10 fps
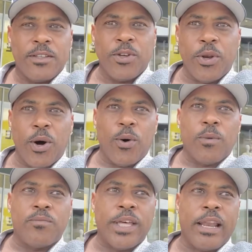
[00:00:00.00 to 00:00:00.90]

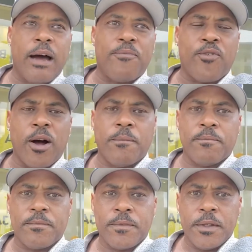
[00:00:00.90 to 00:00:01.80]
that I'm from
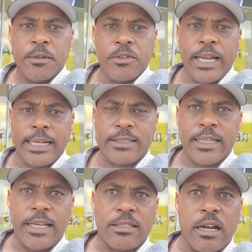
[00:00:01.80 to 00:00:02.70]
United
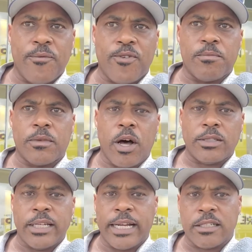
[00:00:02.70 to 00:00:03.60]
States and I'm from
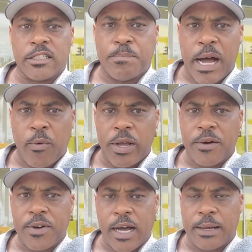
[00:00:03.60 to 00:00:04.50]
Los Angeles by way
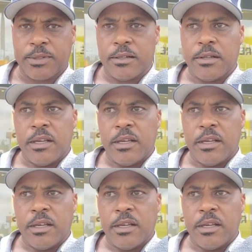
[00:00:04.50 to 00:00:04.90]
of Compton,